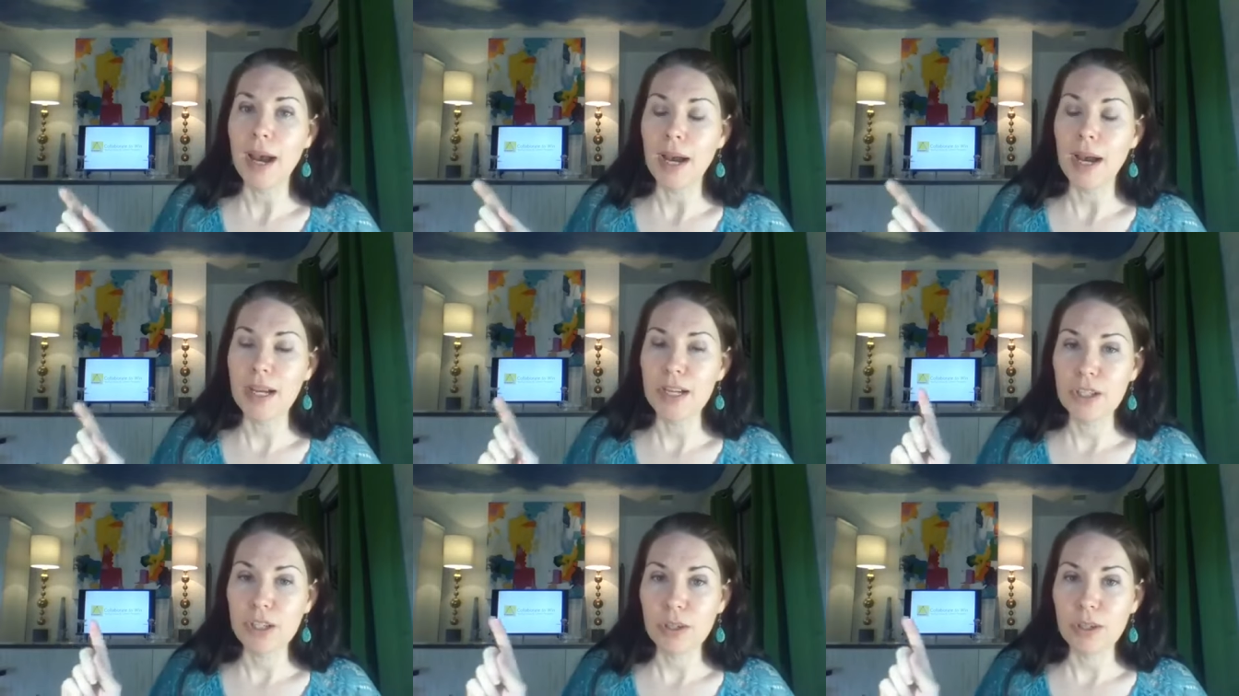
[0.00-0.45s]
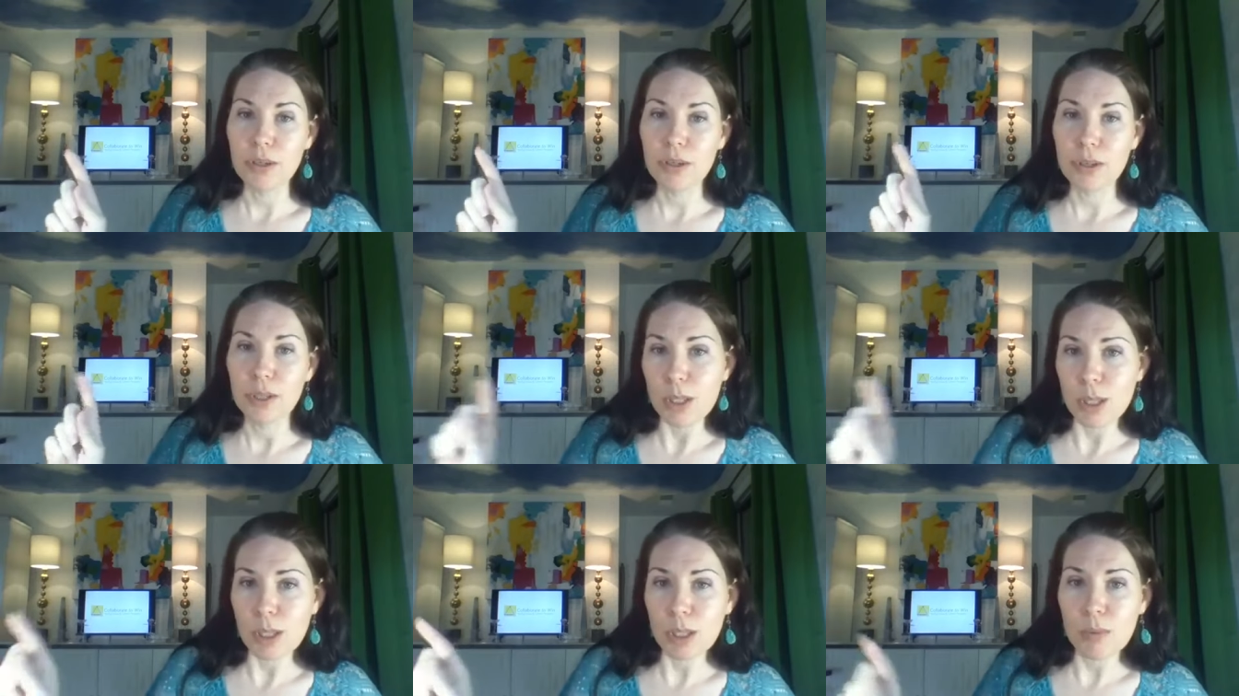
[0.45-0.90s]
I show you
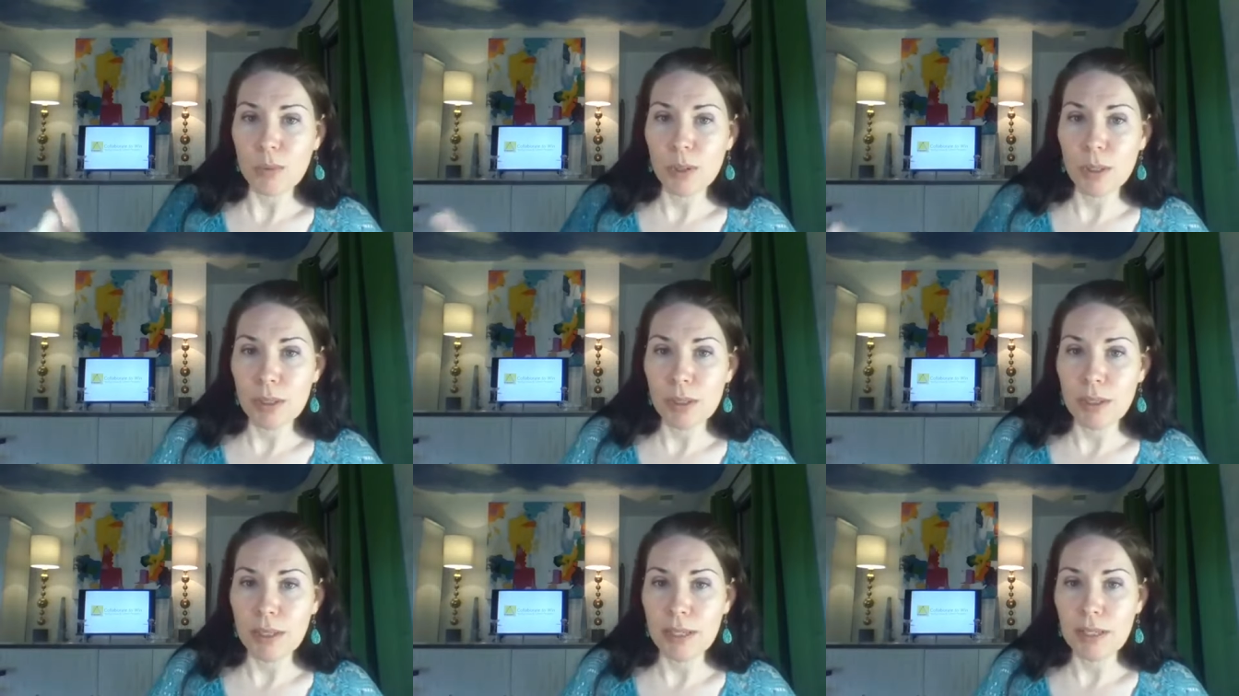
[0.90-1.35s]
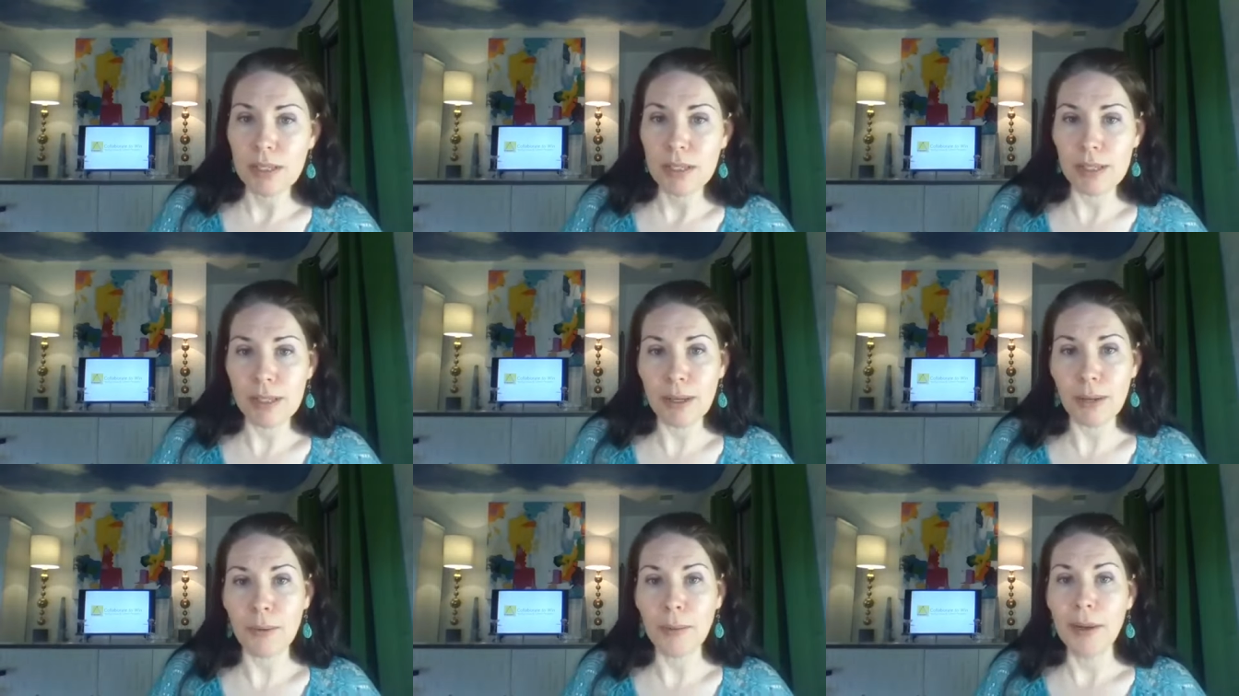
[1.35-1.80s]
this is what you need to
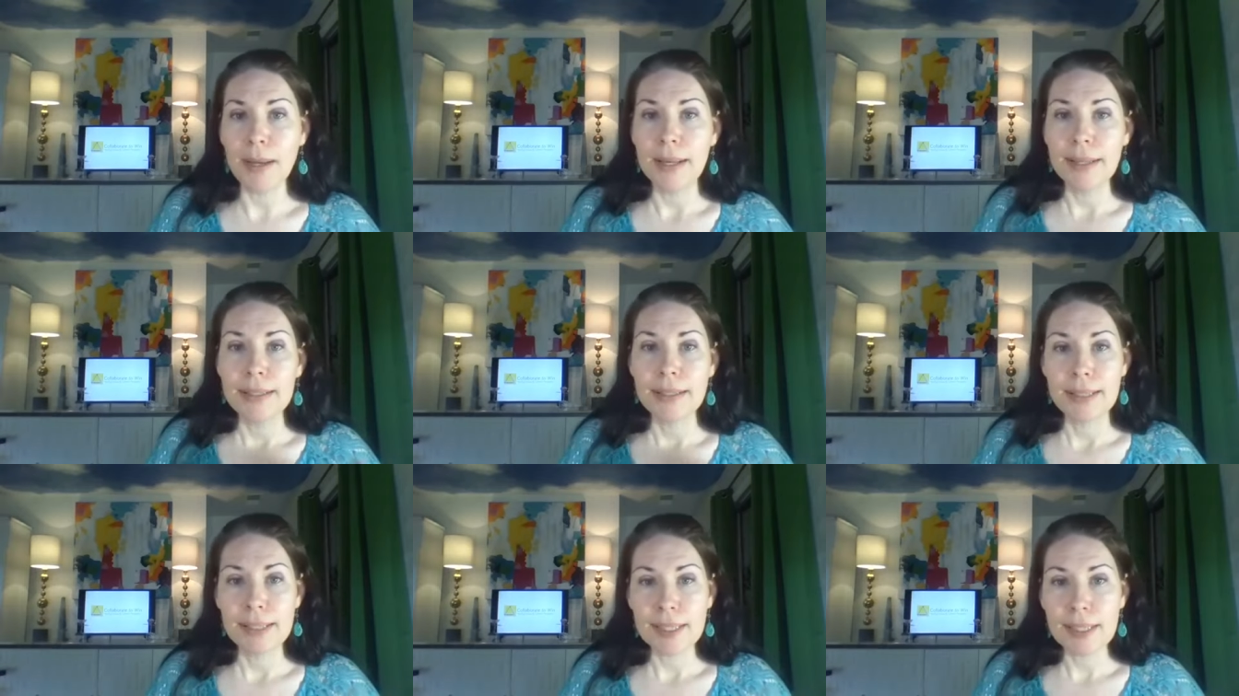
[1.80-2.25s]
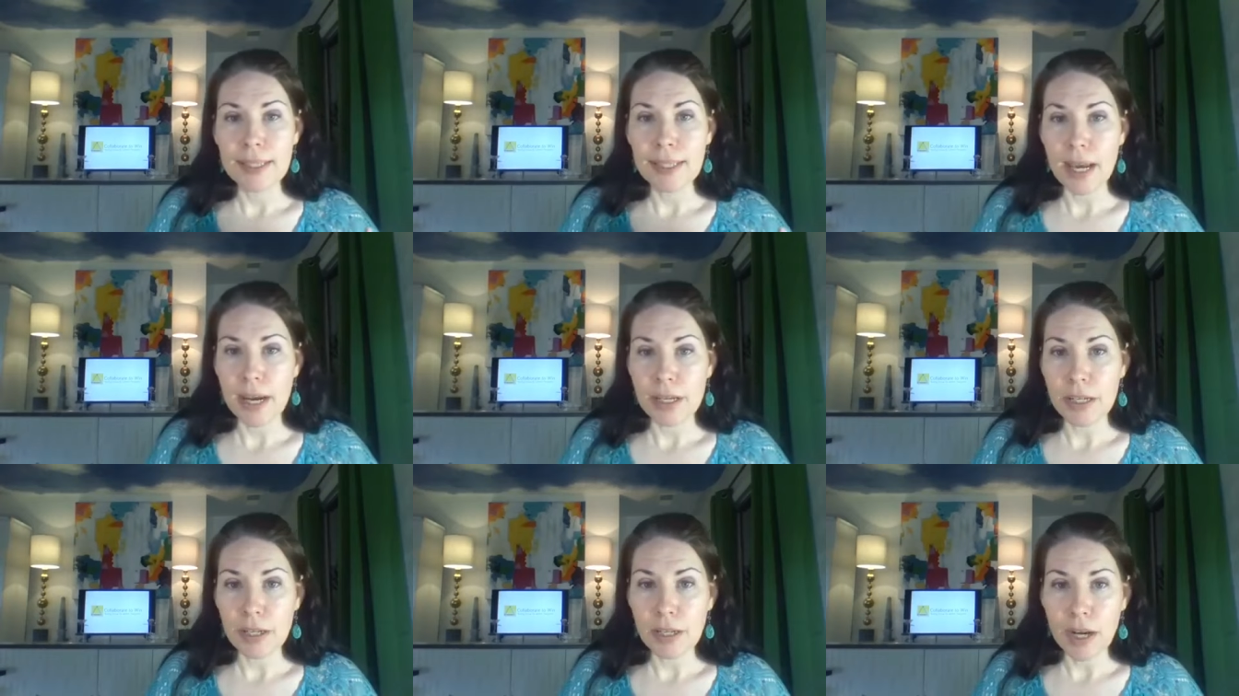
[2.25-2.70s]
do. This is
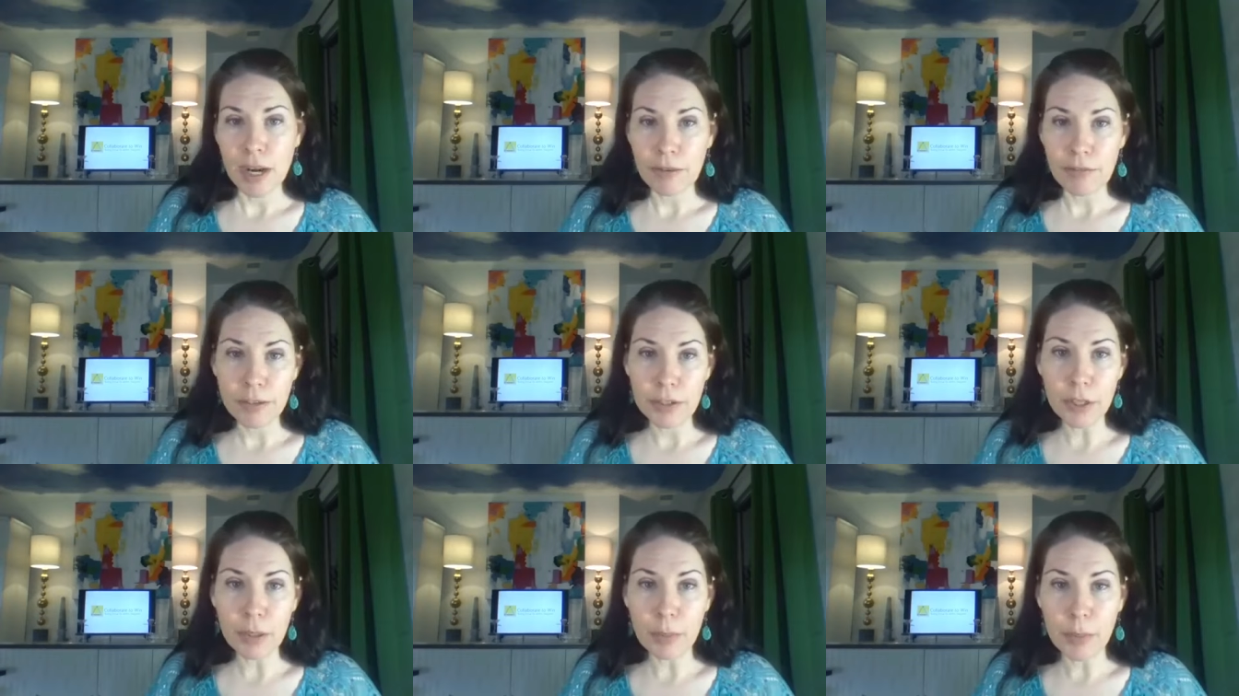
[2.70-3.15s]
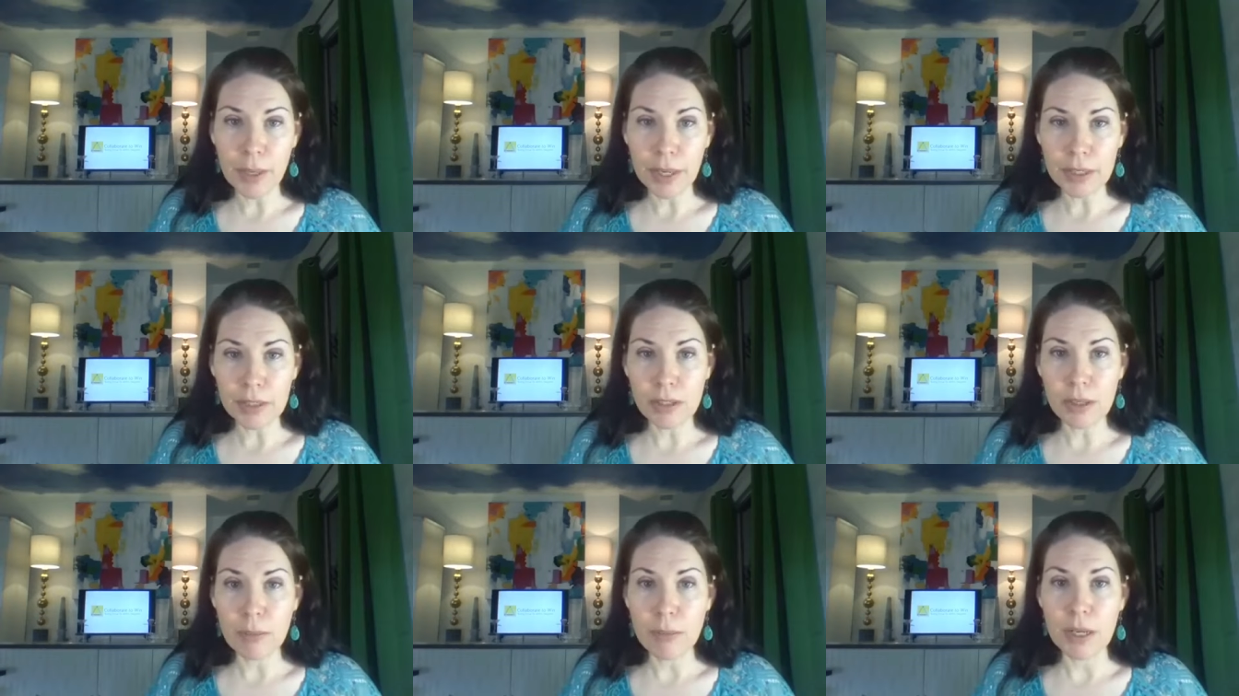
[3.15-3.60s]
how you cover your
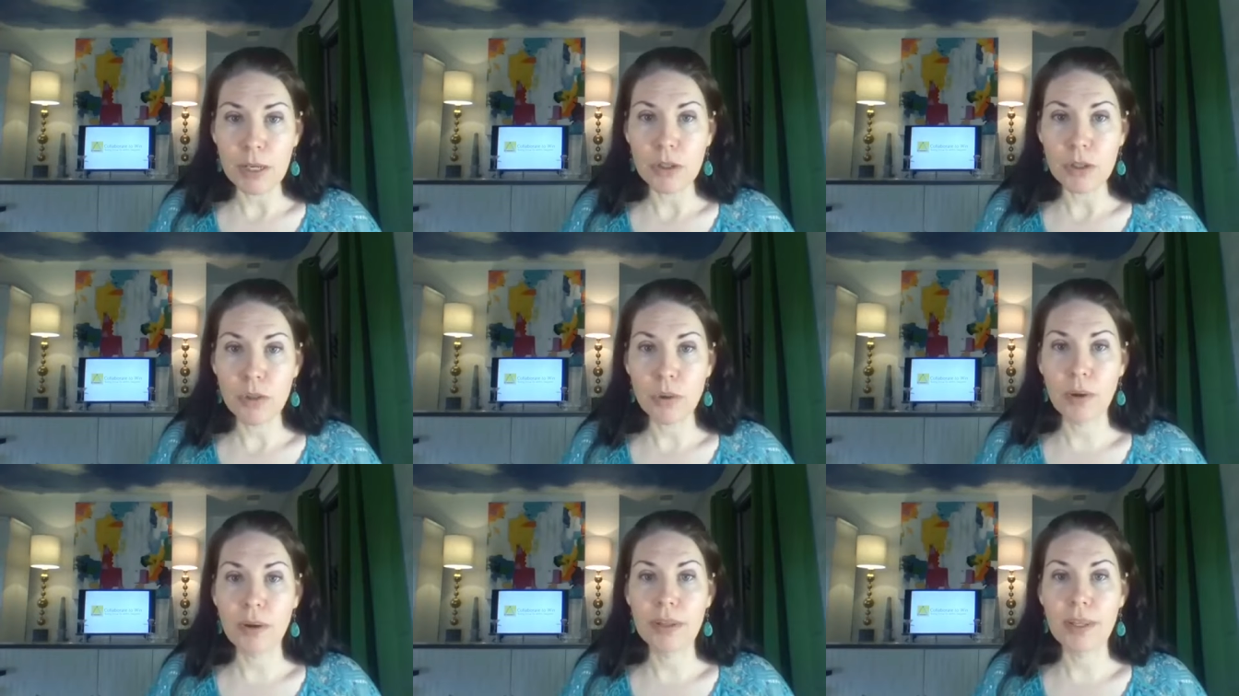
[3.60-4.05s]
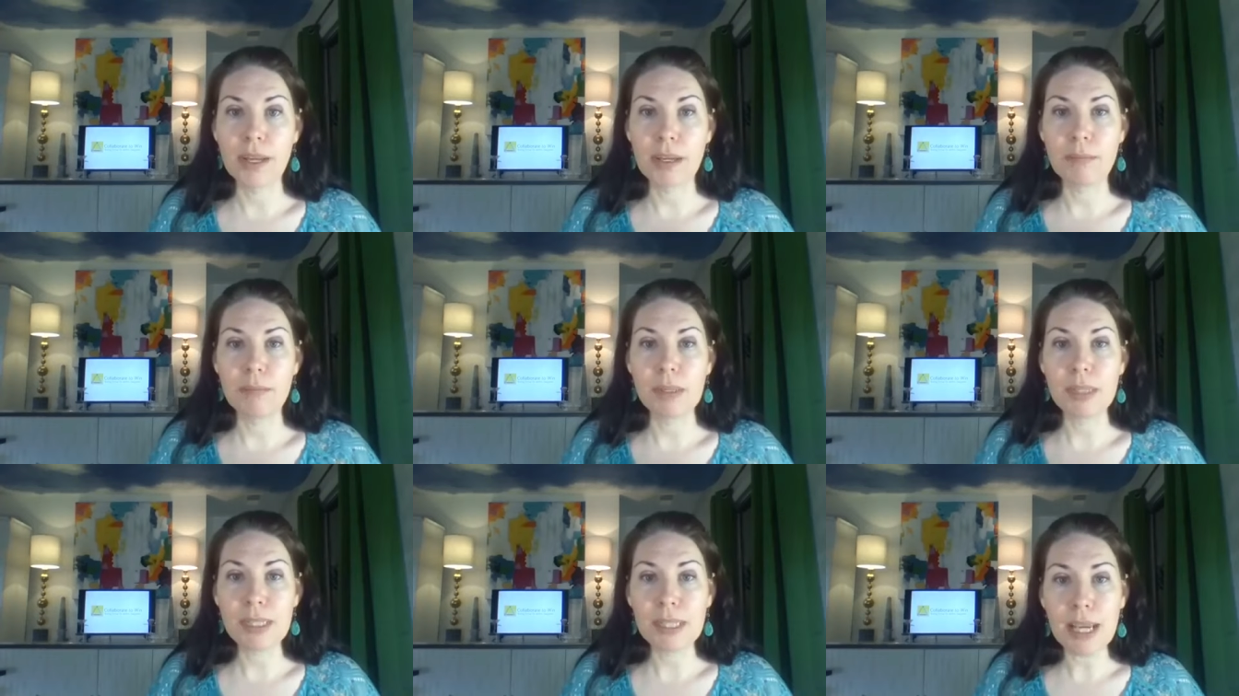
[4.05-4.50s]
butt to make sure
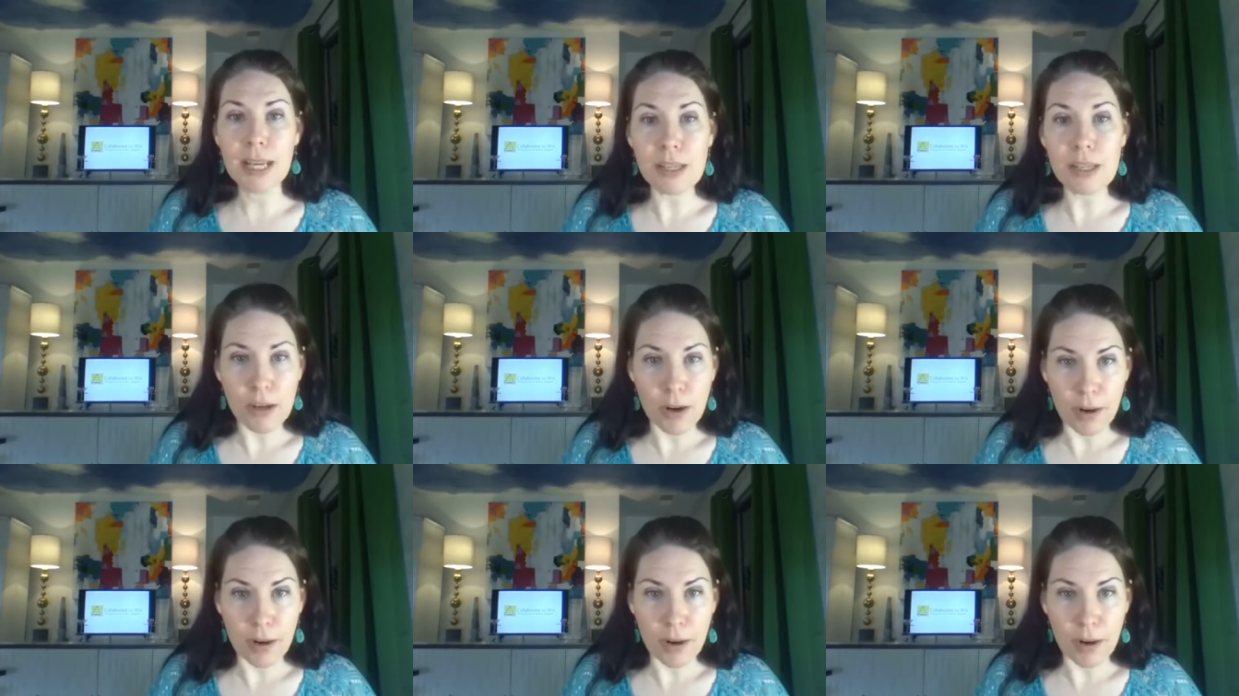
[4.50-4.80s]
that mistakes